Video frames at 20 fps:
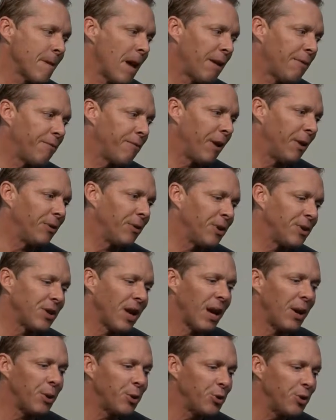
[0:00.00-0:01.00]
I felt this
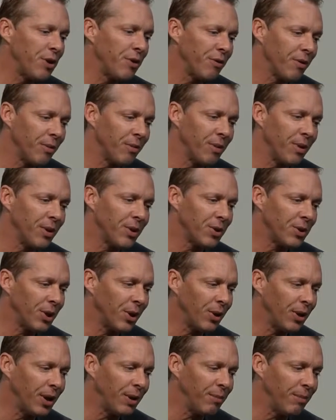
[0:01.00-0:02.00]
energy from this
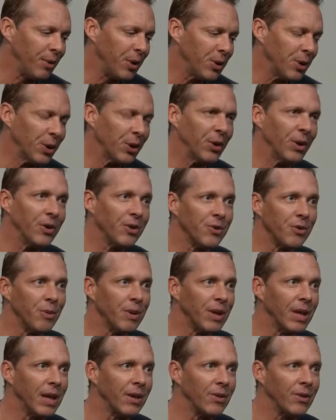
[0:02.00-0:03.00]
silly musical
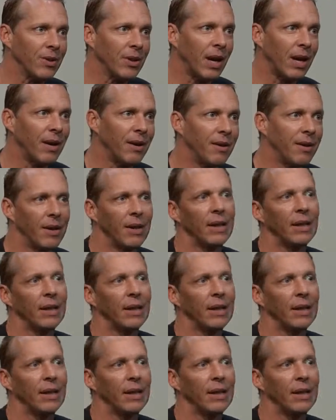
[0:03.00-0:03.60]
instrument that just kind of